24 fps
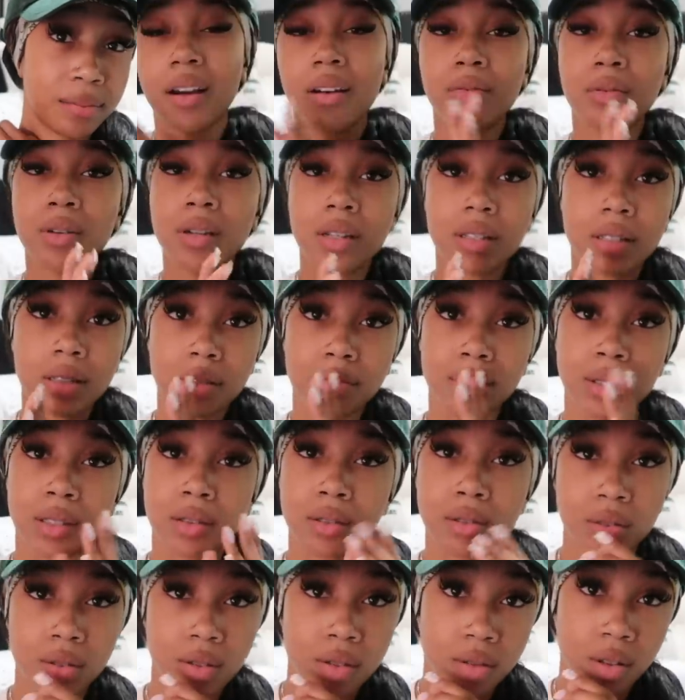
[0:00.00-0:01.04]
I don't want this to be
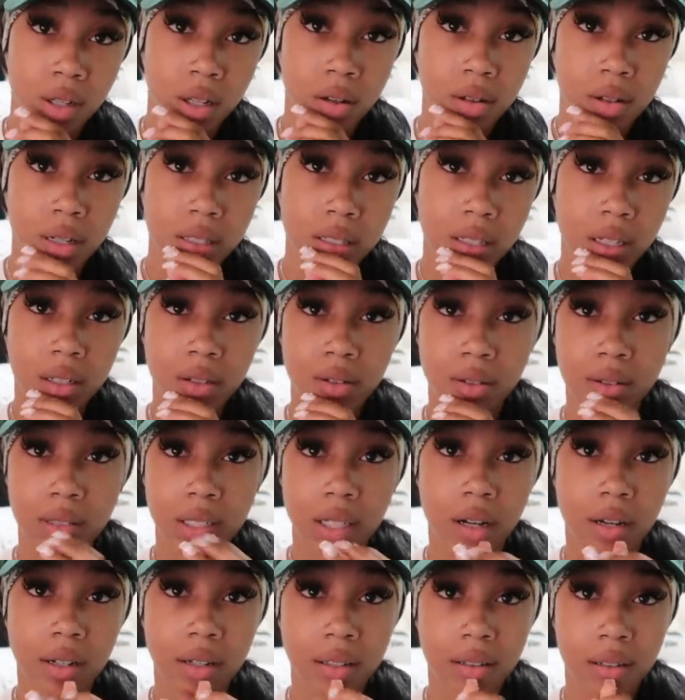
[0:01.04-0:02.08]
too long because I know
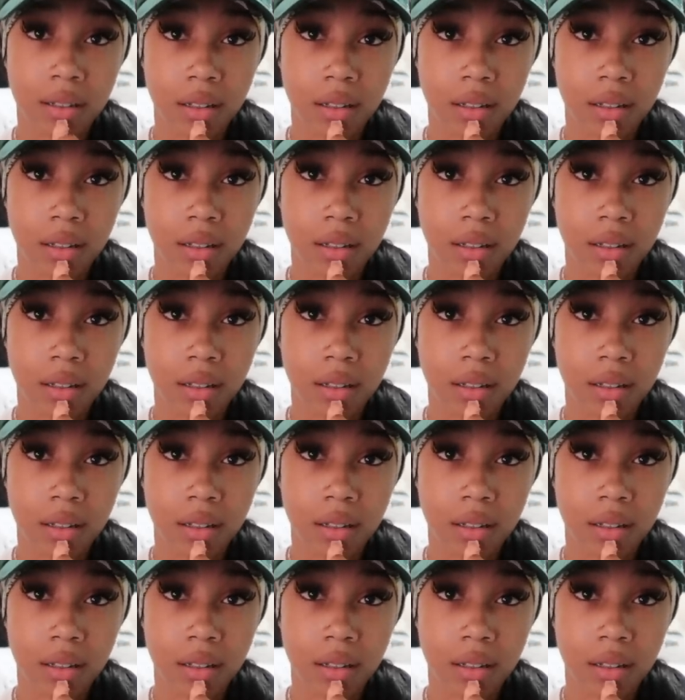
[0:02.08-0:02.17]
talking